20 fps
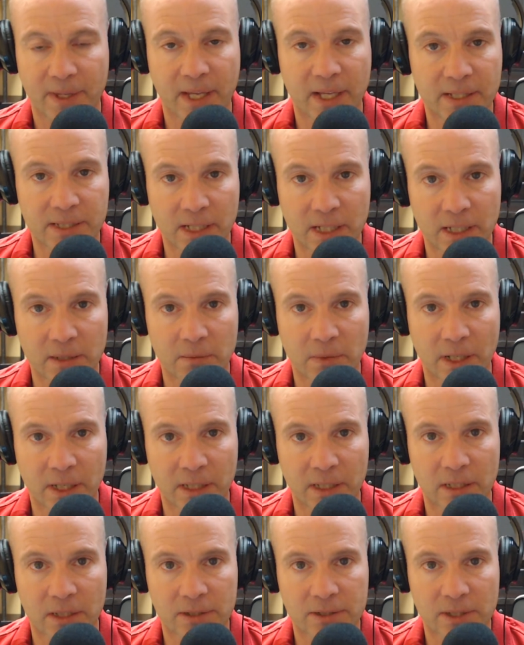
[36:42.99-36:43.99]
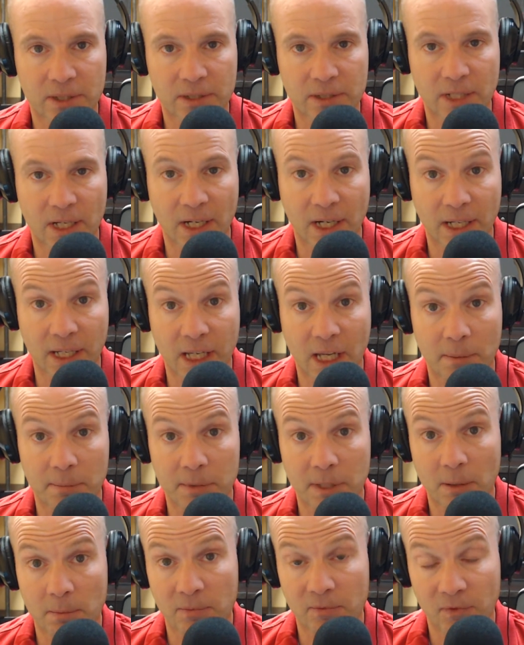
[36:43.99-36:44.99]
as anybody else's, and I
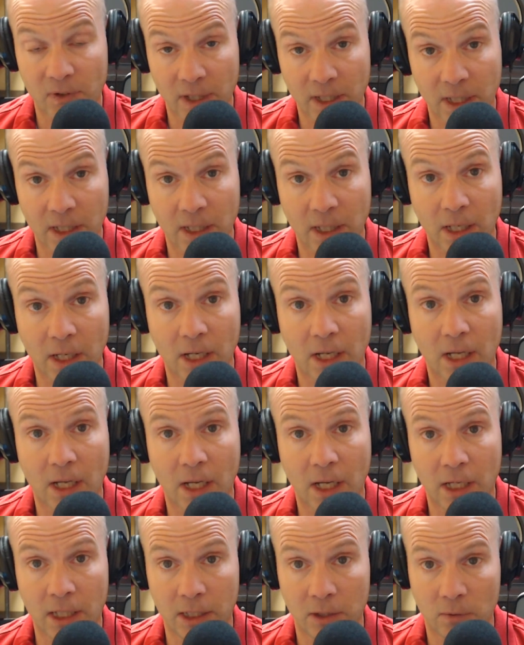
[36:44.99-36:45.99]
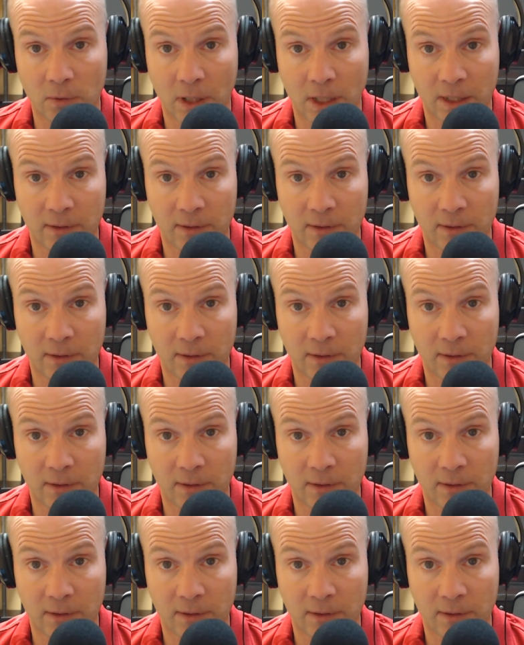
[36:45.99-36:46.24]
kept up frickin' anyway.